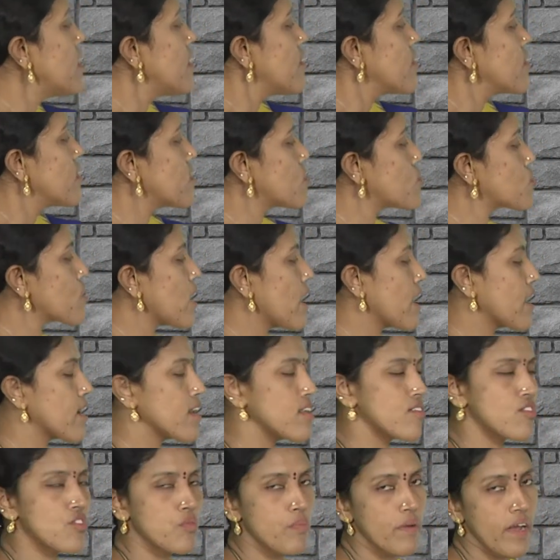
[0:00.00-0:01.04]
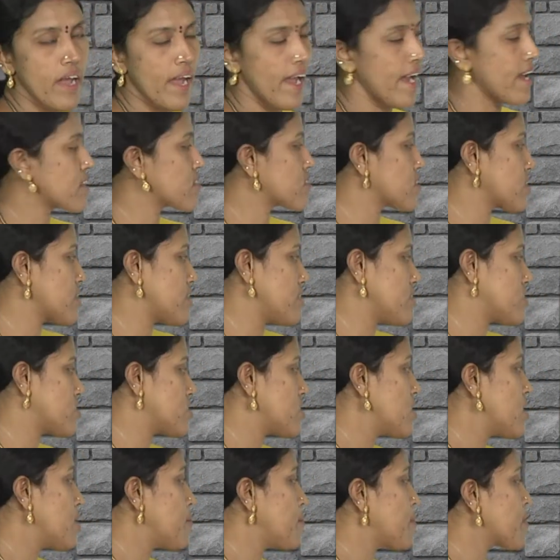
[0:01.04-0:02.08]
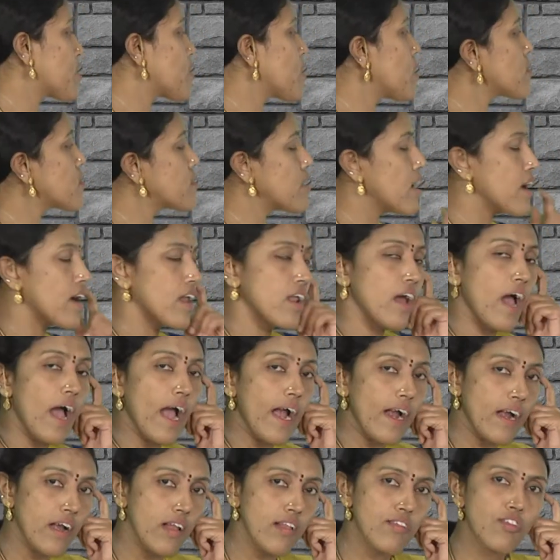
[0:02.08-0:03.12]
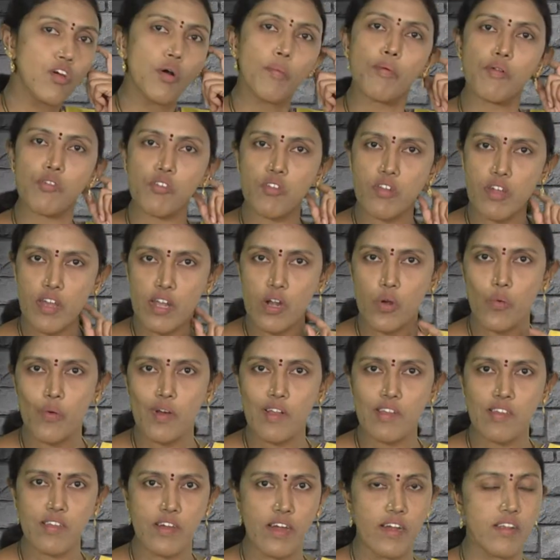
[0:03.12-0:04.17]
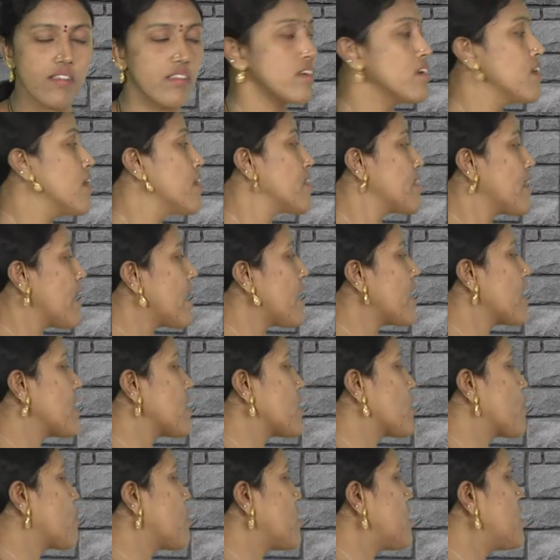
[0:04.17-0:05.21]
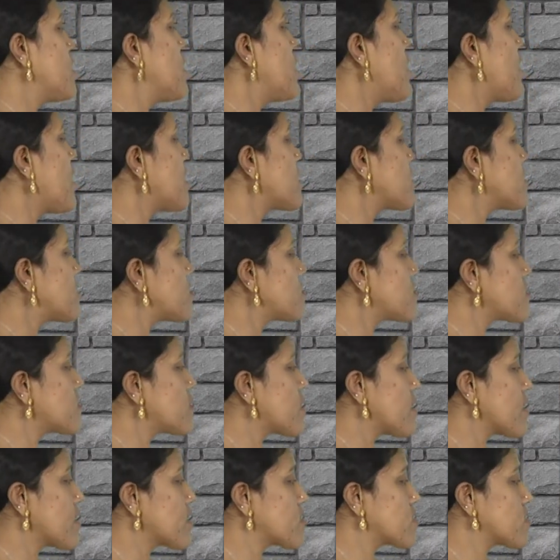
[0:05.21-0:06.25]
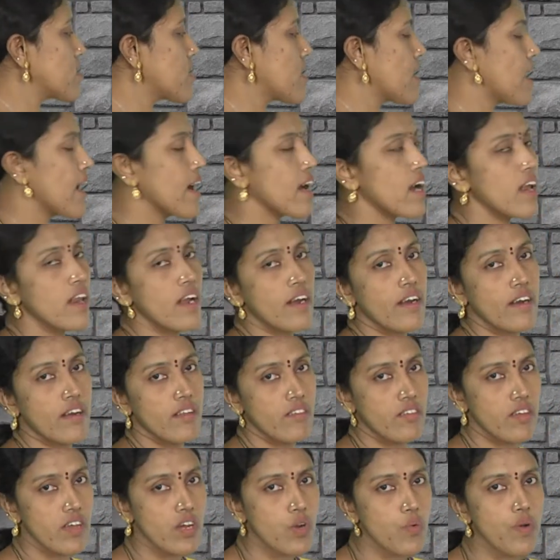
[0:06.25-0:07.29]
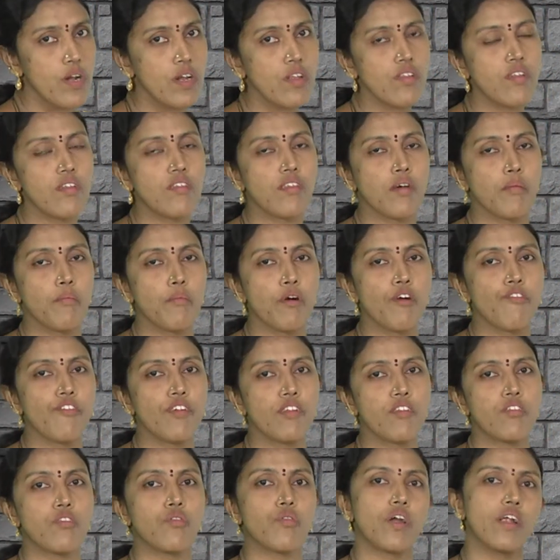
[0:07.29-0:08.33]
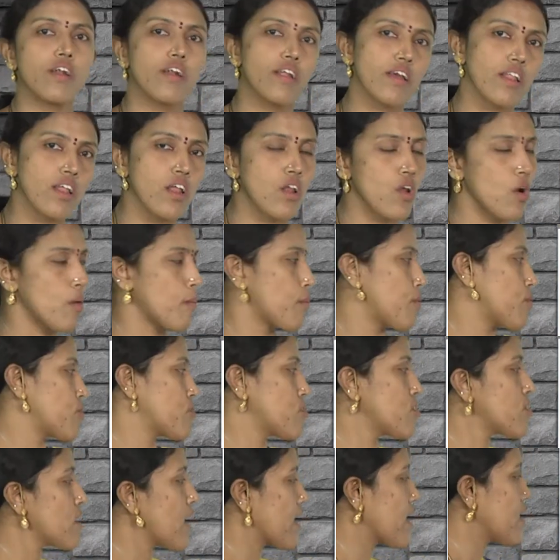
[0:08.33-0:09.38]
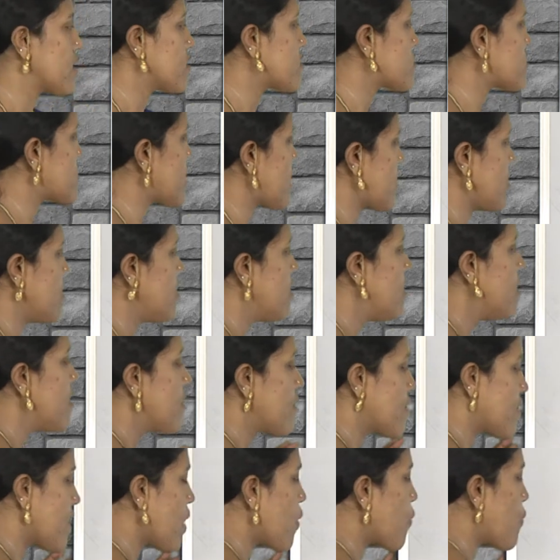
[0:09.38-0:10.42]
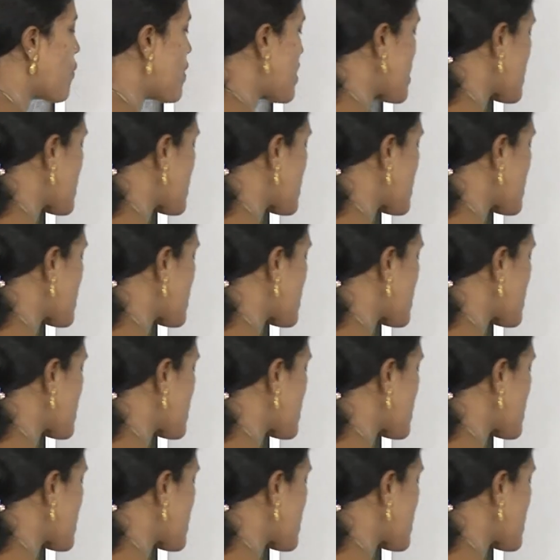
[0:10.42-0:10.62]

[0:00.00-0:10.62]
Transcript: these two angles to be x each because they are angles opposite equal sides, they are equal, and this is an exterior angle and it is equal to the sum of its two interior opposite angles. Done. Now, we will